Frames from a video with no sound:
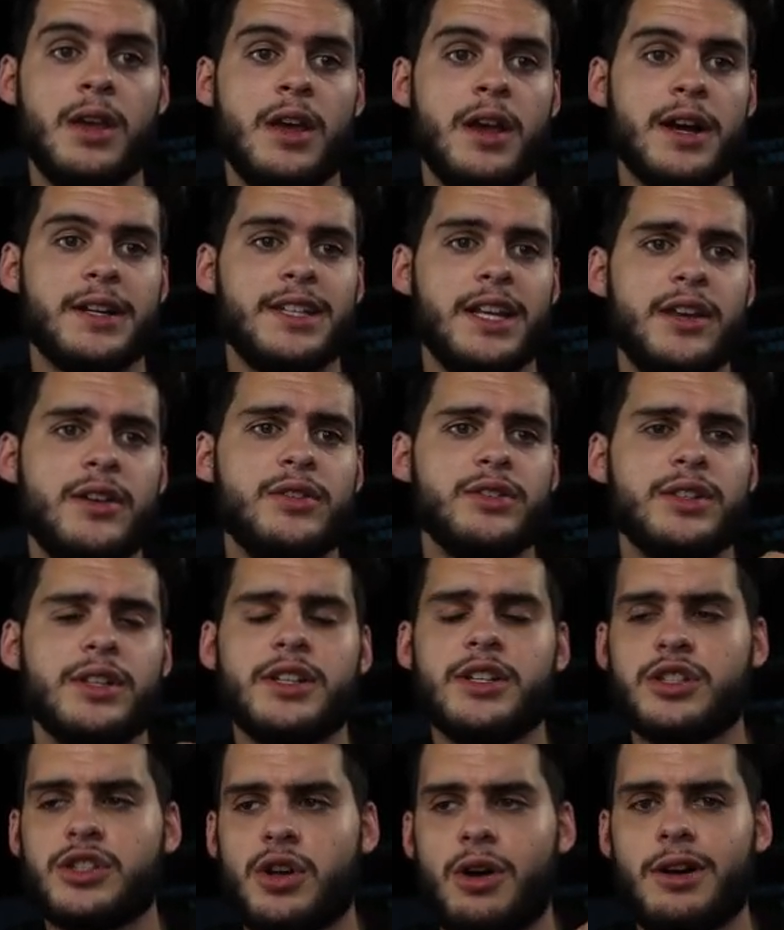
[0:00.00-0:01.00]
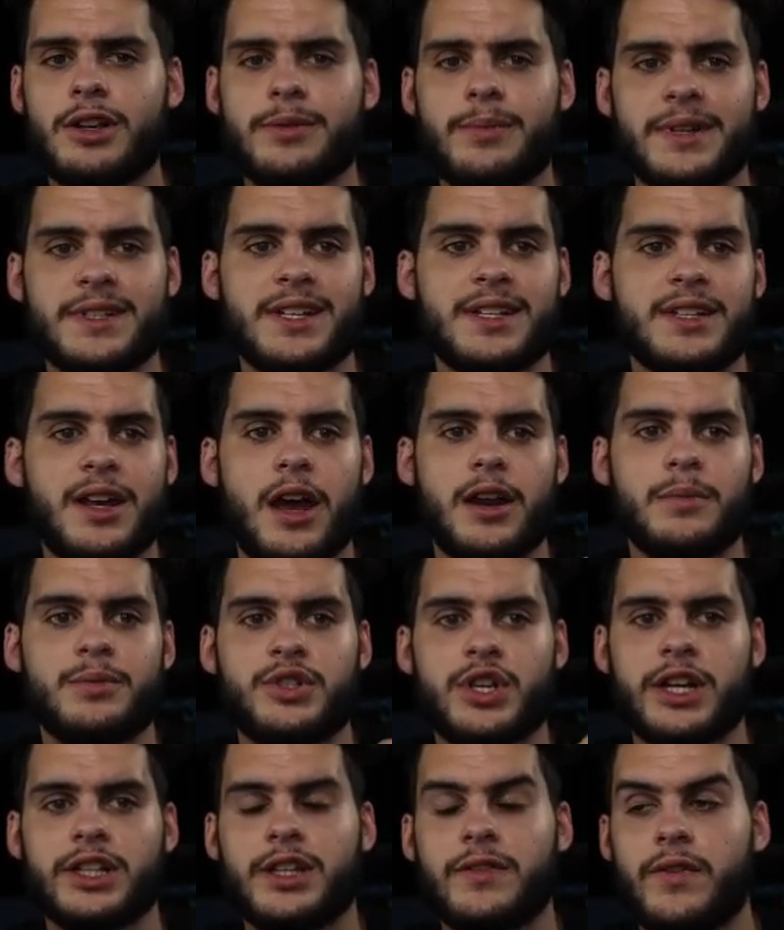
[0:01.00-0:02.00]
because they usually just toss them as a side
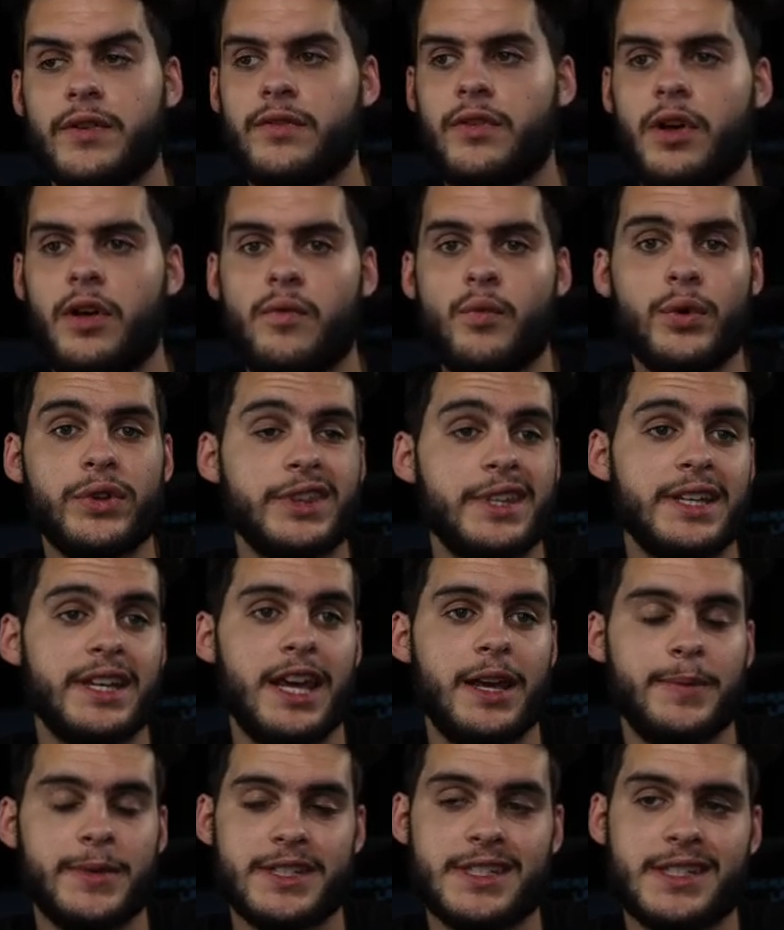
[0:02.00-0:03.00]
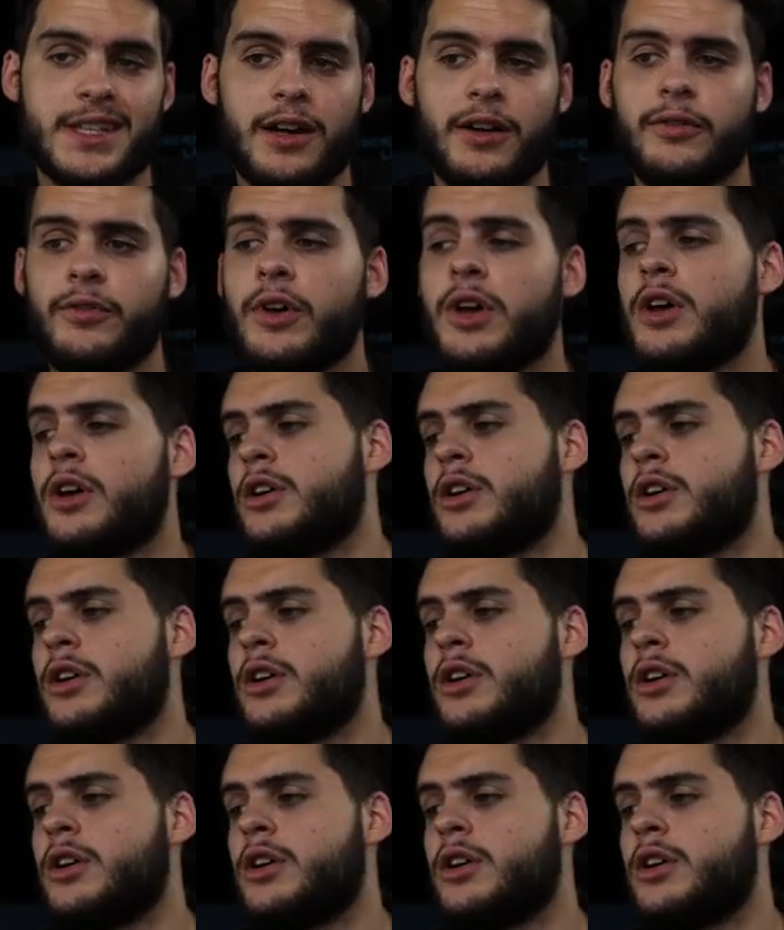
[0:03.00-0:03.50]
objective involved with the game itself.